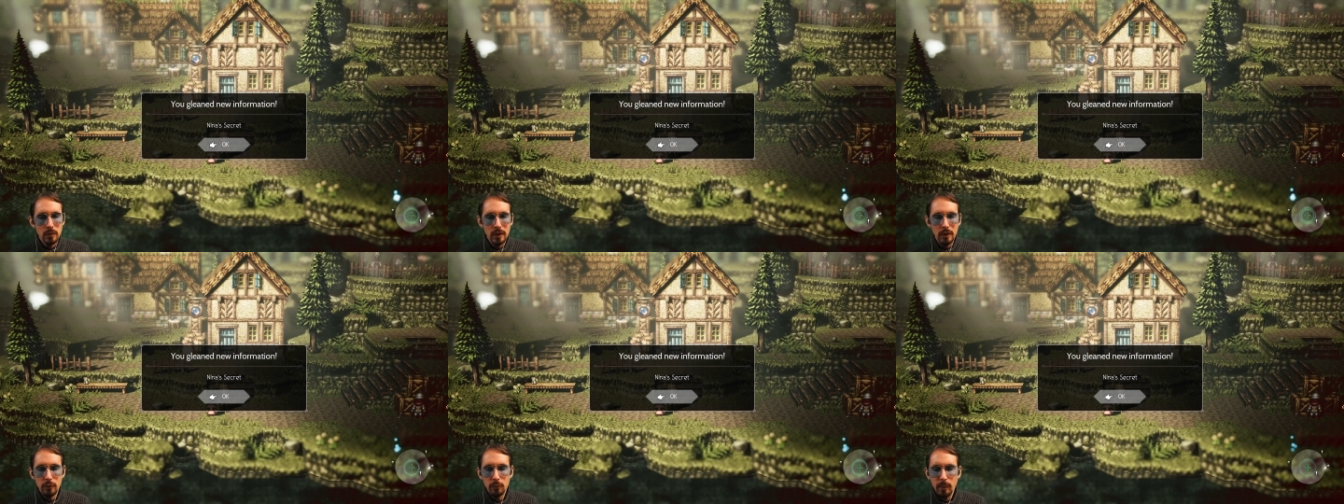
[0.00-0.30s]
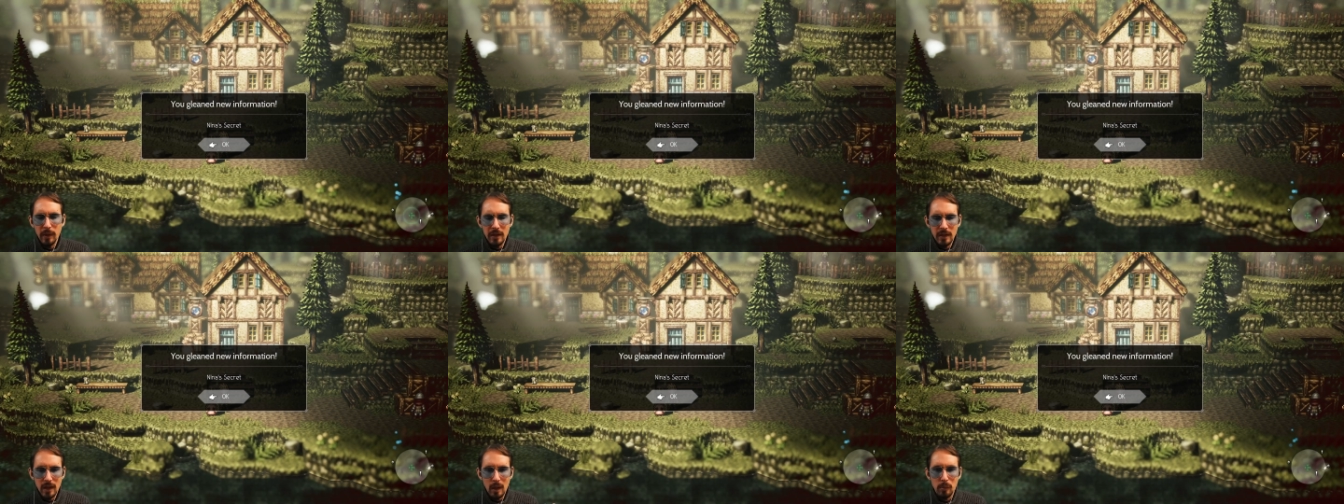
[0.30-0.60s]
there
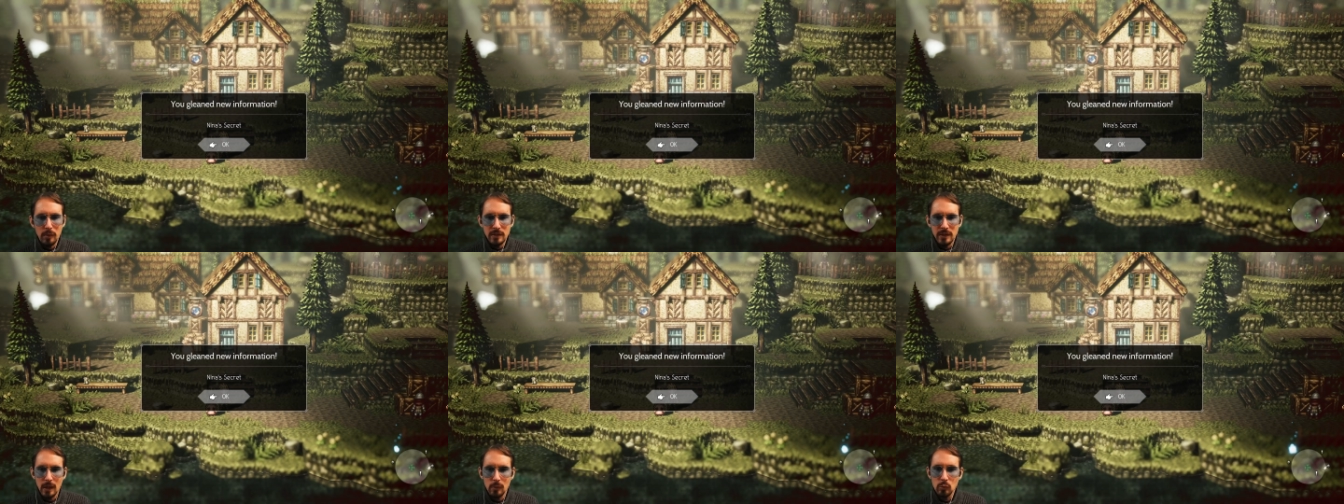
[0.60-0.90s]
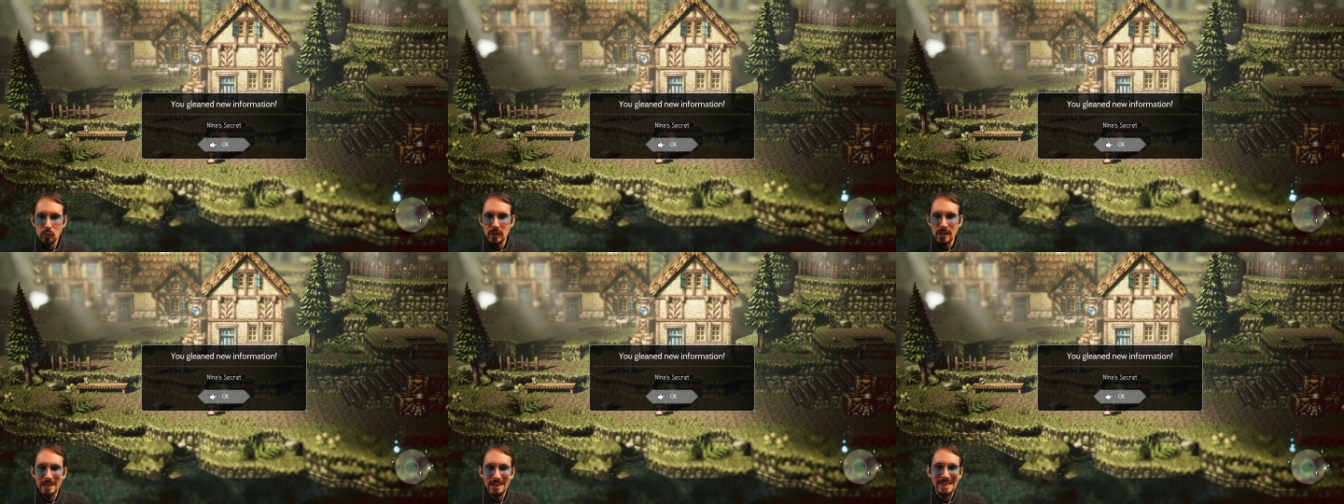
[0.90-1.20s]
have been a couple
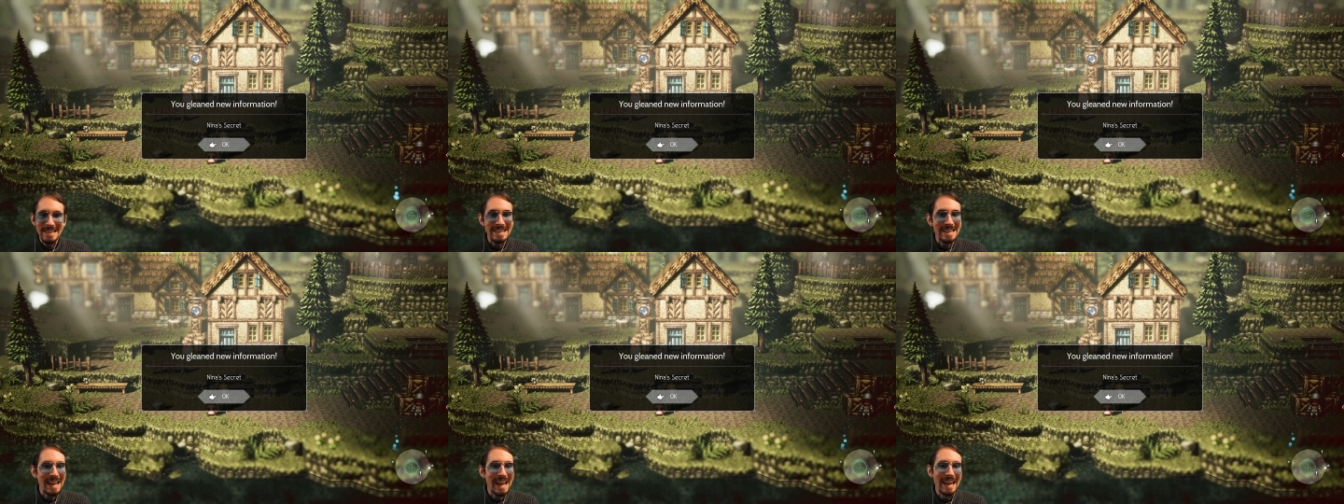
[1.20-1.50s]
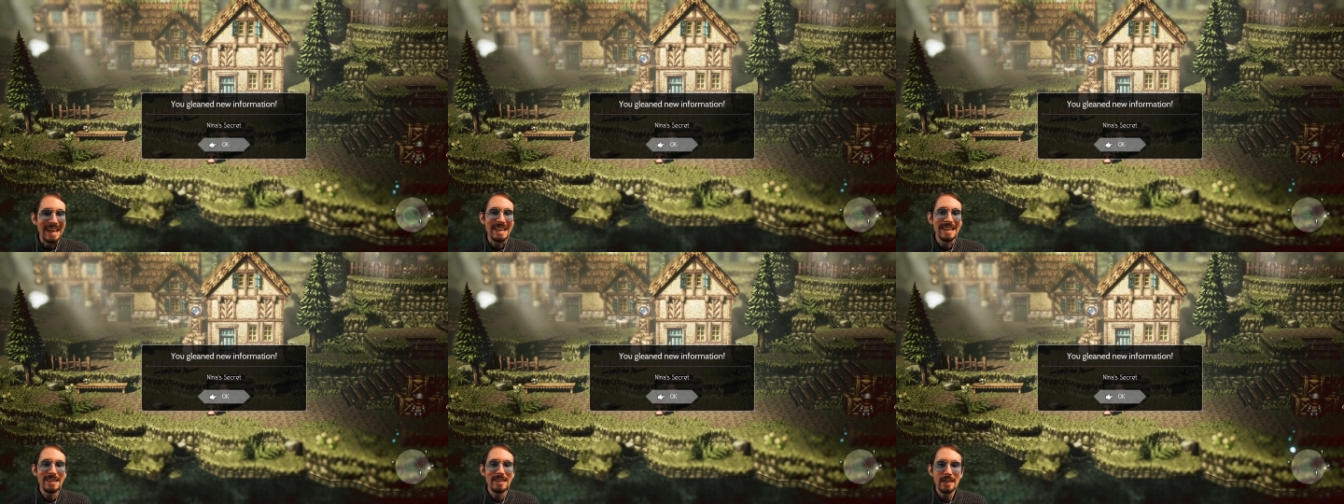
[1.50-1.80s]
times we didn't get
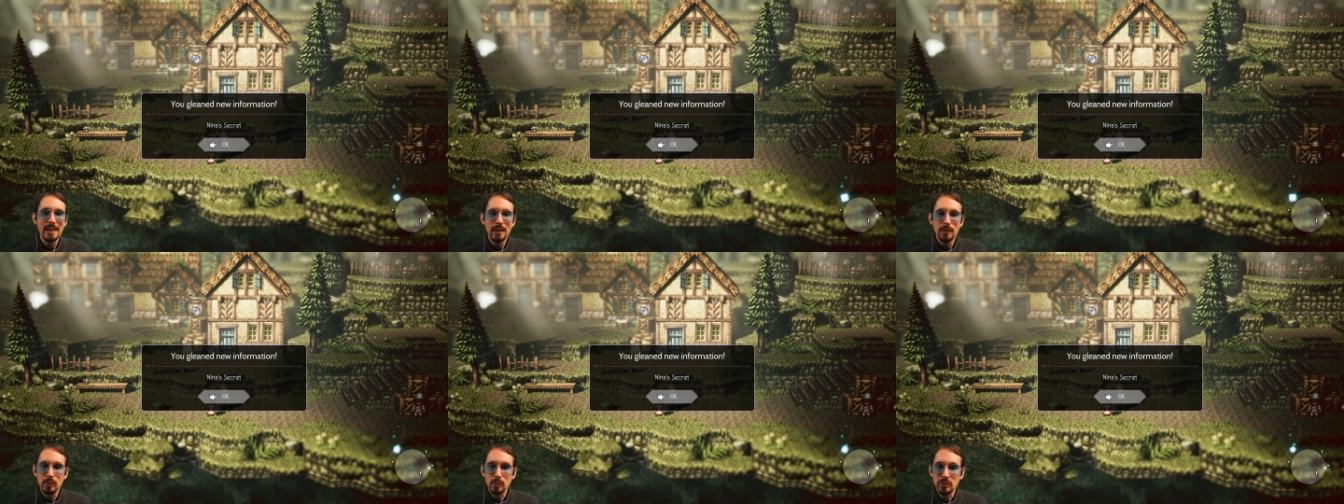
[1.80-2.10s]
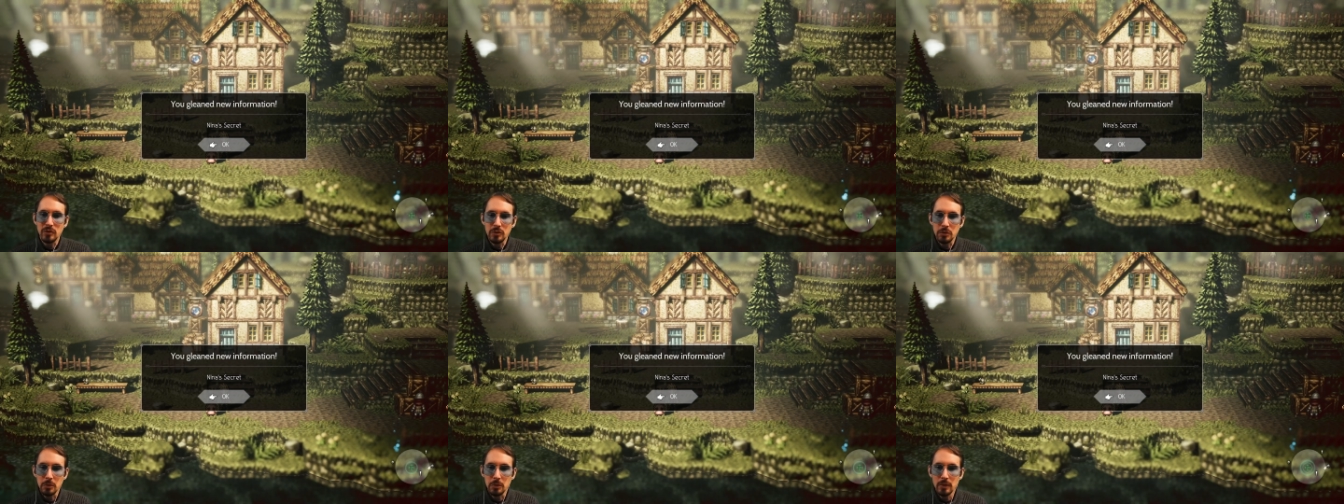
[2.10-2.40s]
anything
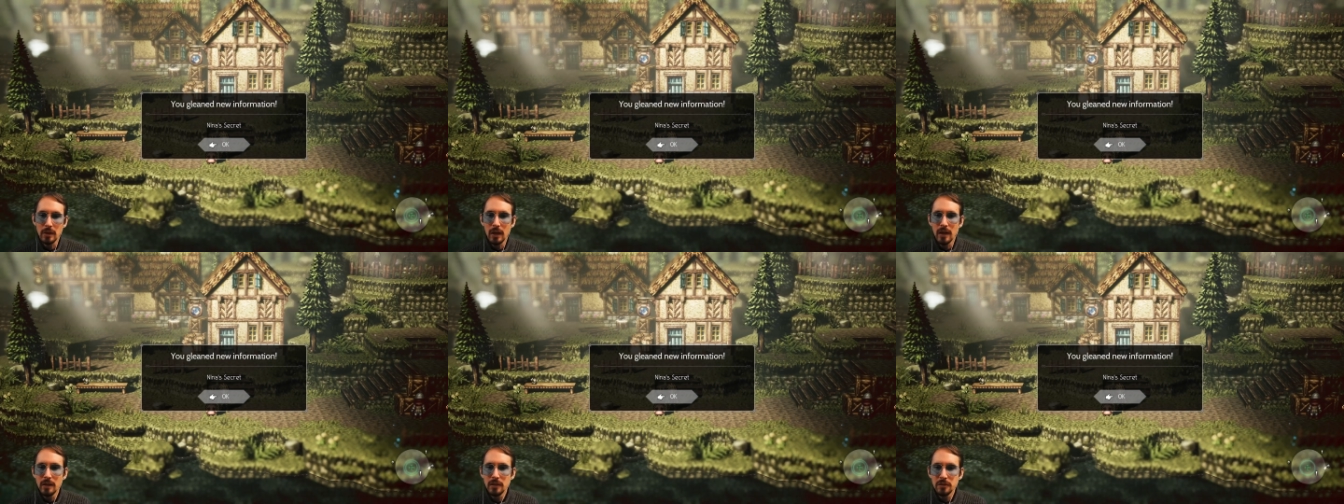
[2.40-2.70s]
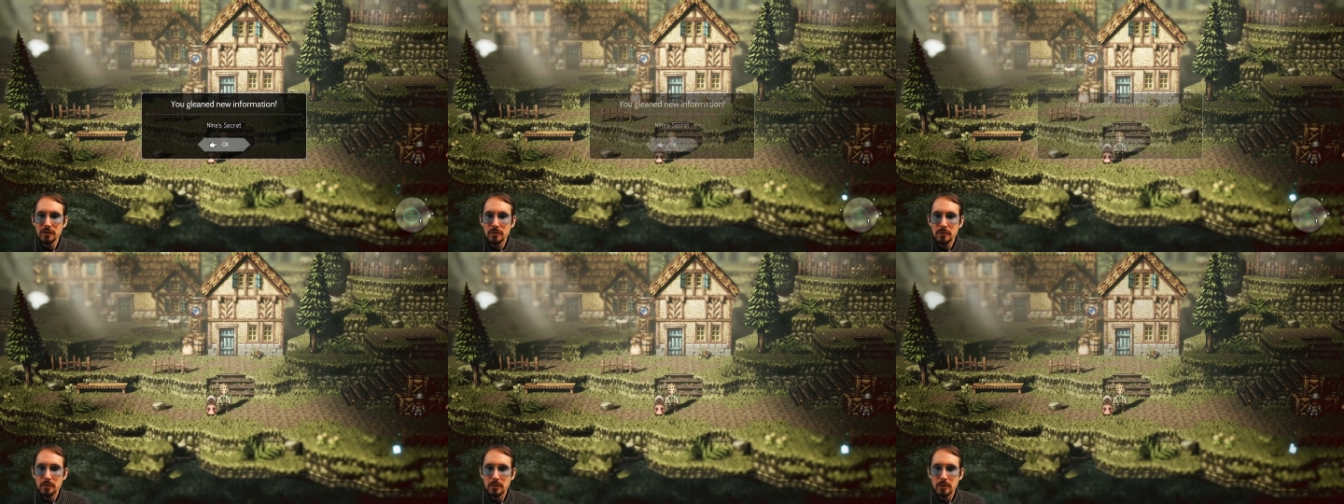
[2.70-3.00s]
from
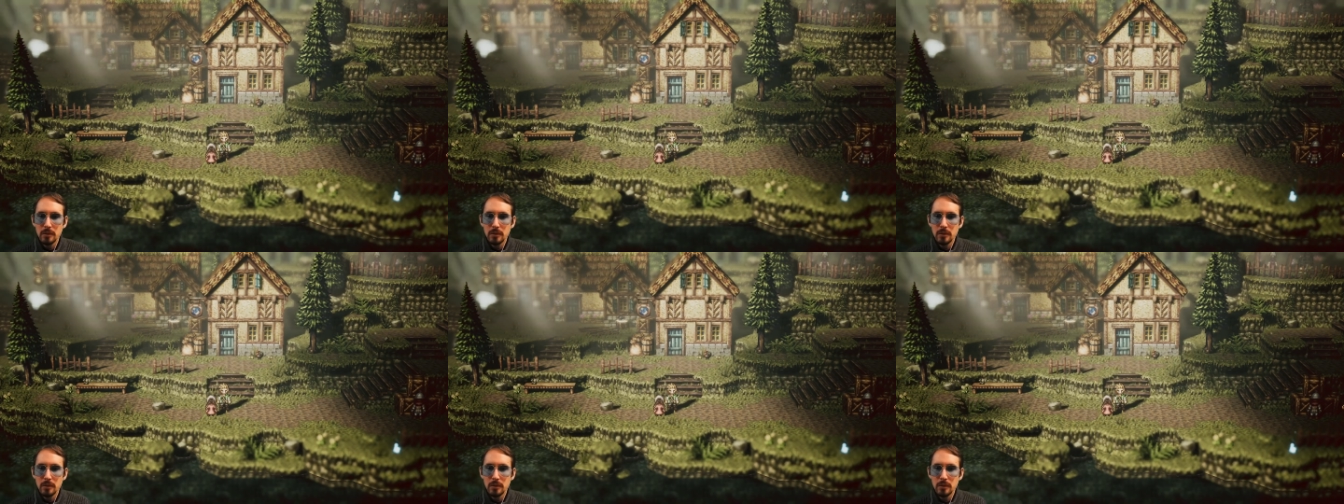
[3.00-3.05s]
Scrutinize.